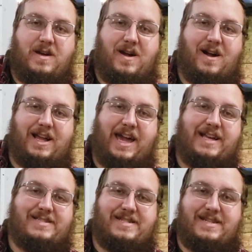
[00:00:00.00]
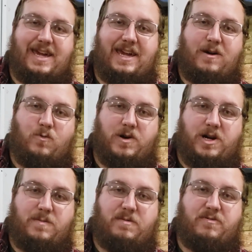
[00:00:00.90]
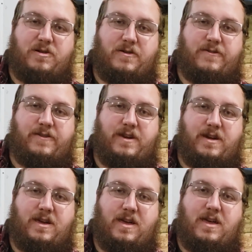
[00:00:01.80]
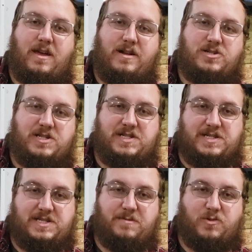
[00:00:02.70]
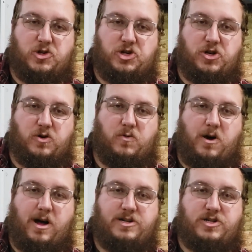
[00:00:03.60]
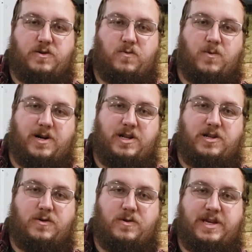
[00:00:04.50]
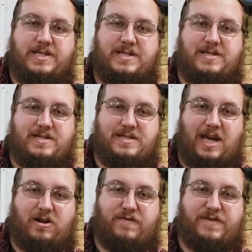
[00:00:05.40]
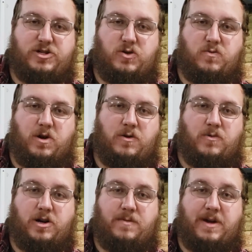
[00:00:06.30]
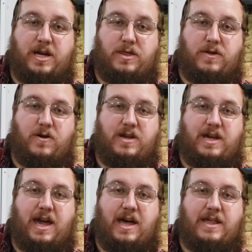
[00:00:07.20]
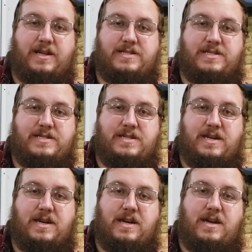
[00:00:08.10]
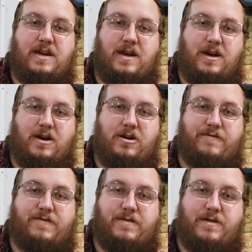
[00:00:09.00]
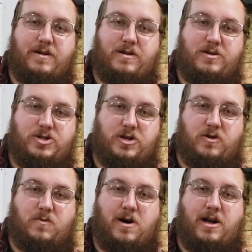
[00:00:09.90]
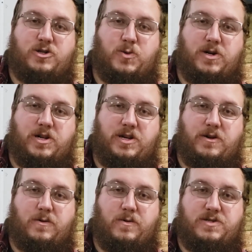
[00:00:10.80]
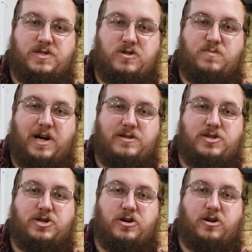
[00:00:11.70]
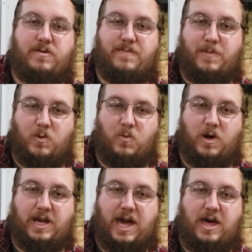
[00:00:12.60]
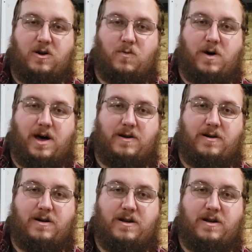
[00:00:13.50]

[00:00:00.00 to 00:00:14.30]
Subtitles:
Alright guys, today we're going to be producing just a simple sugar wash. We're going to do this as a sacrificial run. We're going to make 30 gallons of sugar wash. We're going to use 2 pounds of sugar per 1 gallon of water.